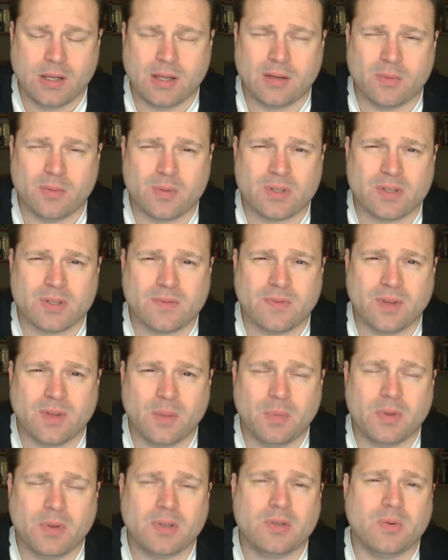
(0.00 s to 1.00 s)
it was
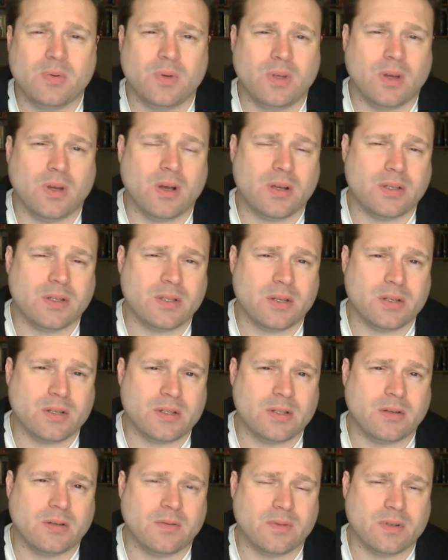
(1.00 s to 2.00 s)
flippant to a young
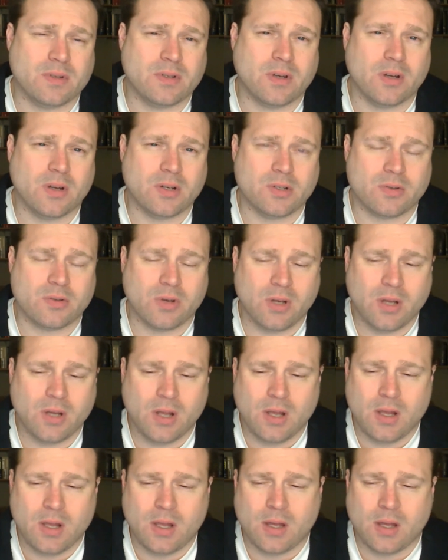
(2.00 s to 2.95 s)
citizen of this country,